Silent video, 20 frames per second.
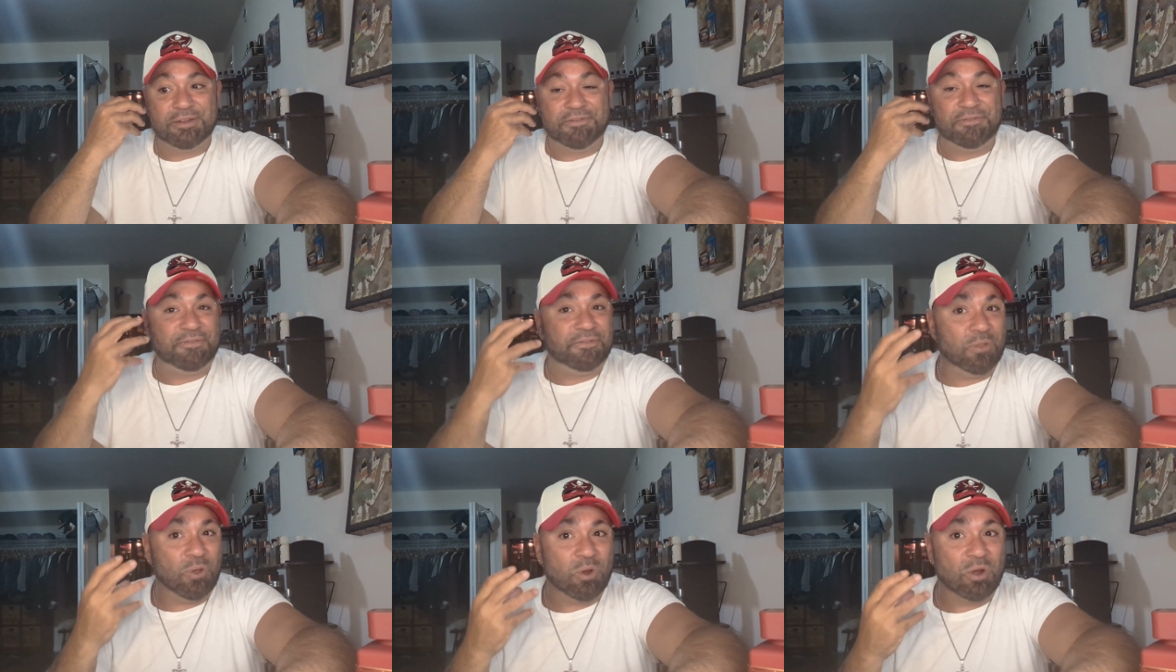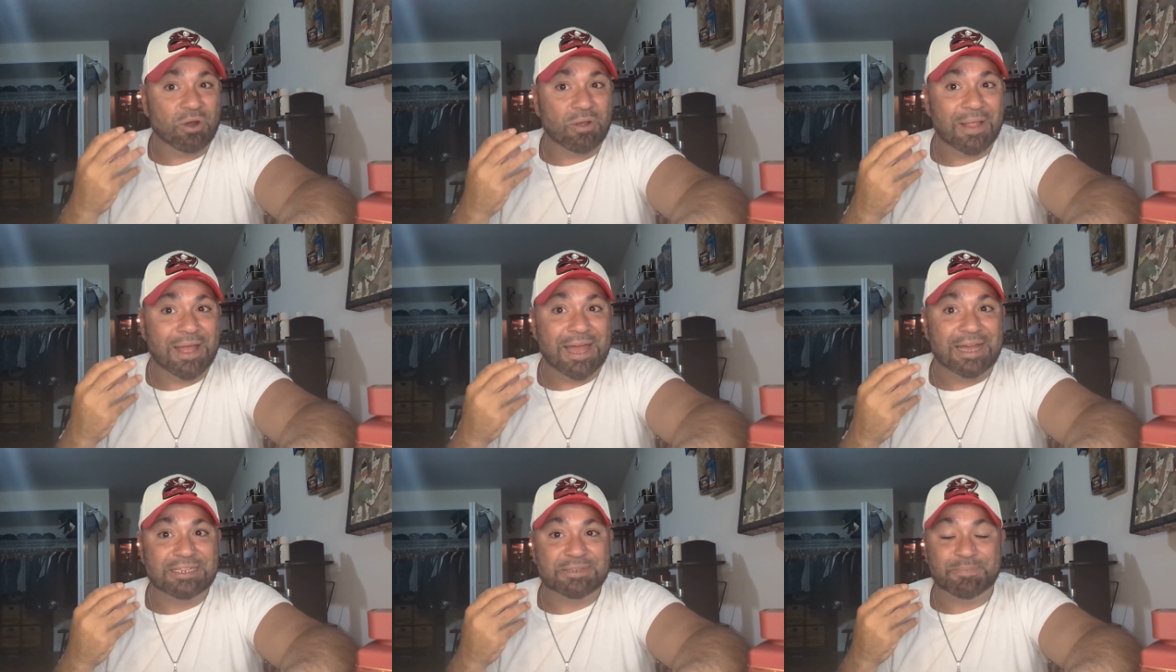
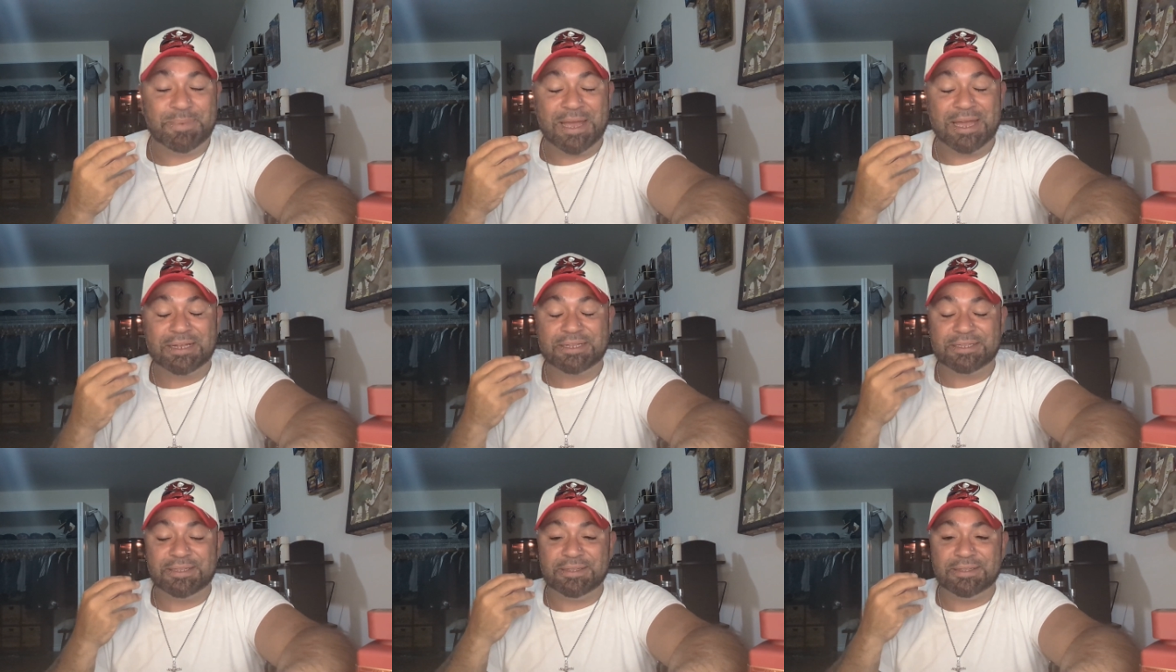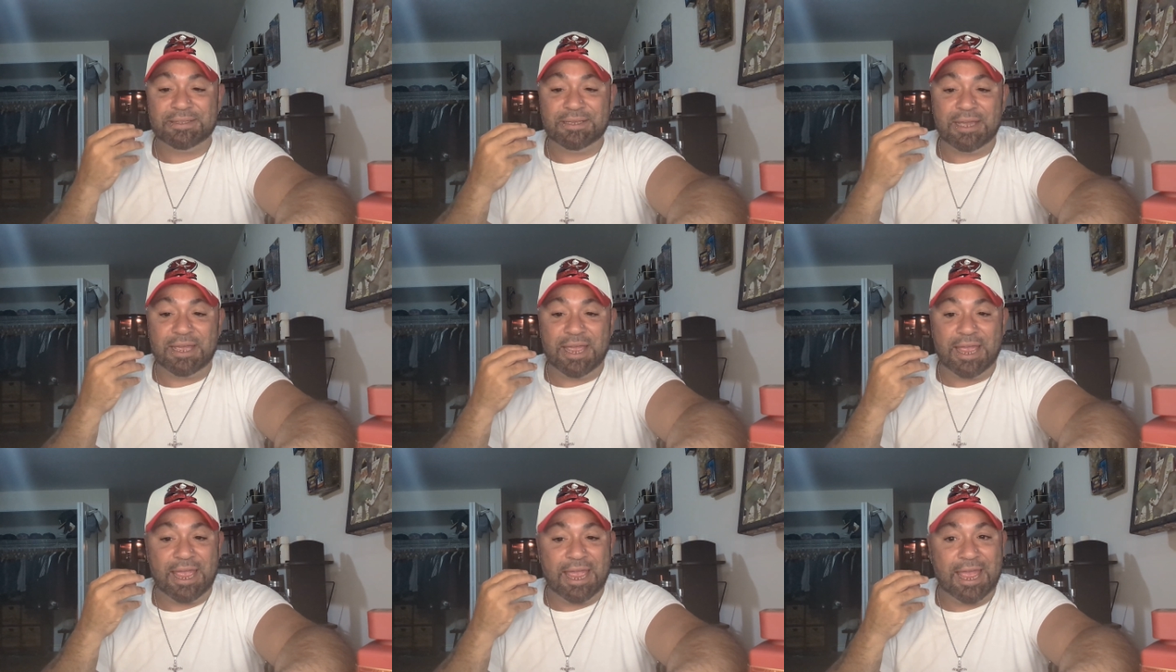floral aspect,
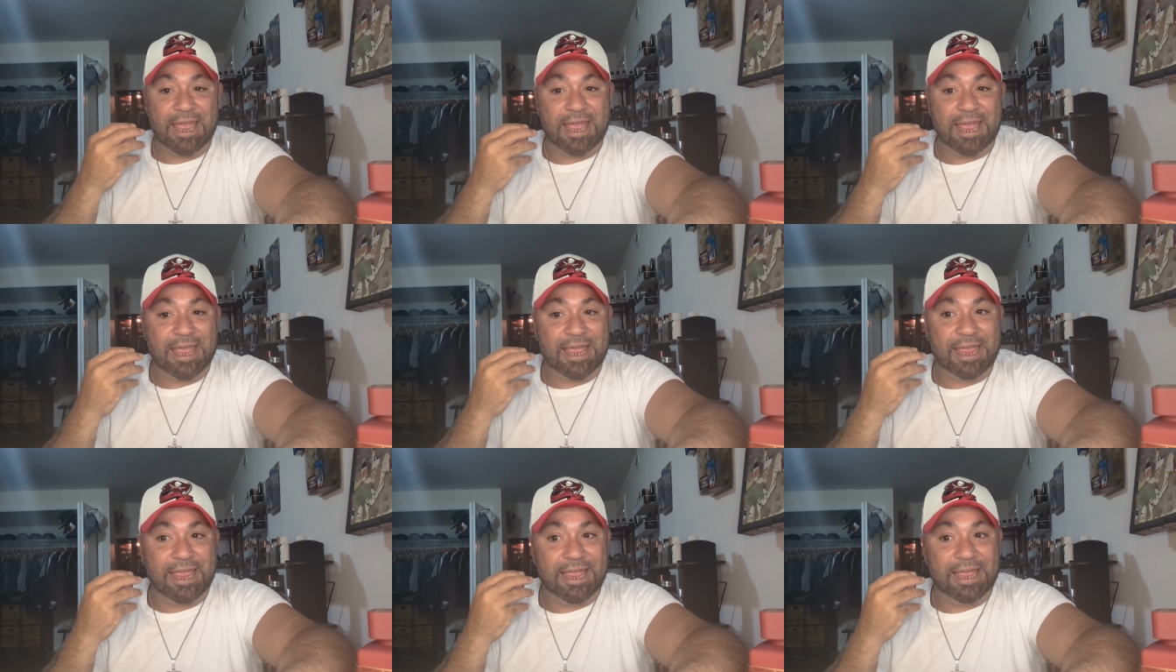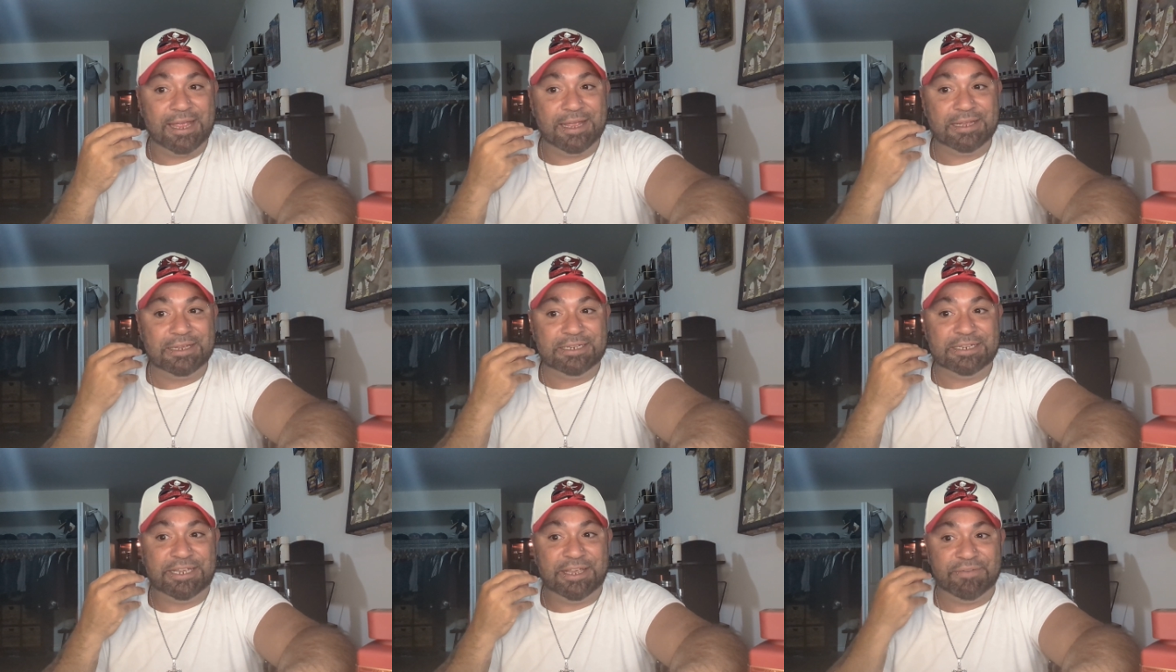
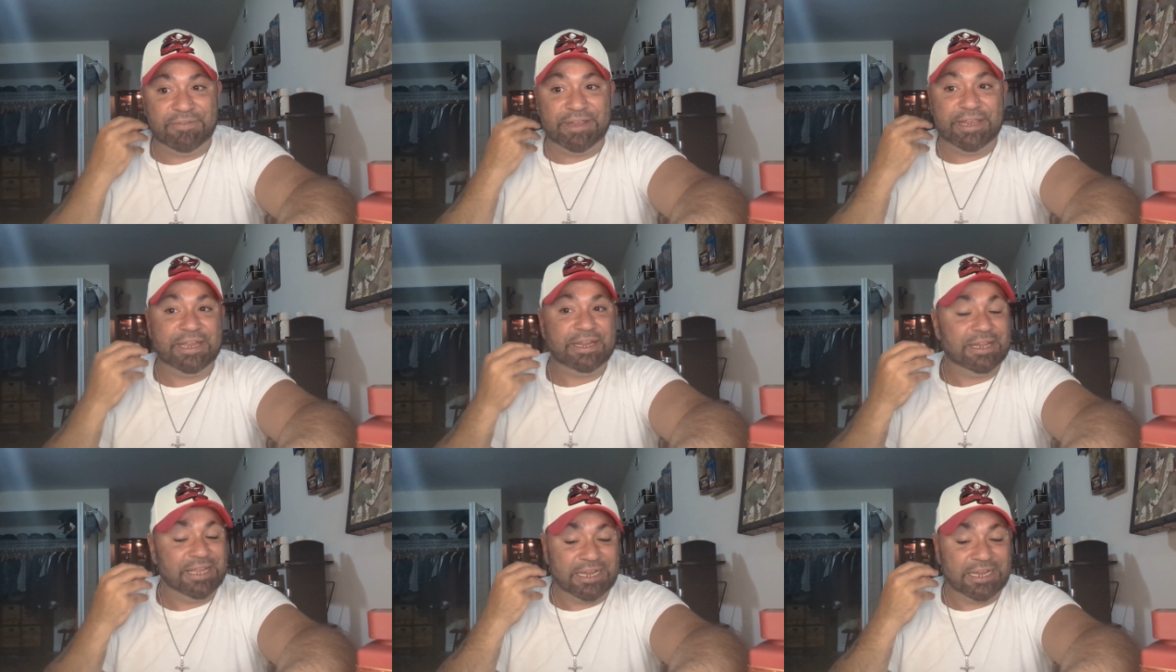giving it,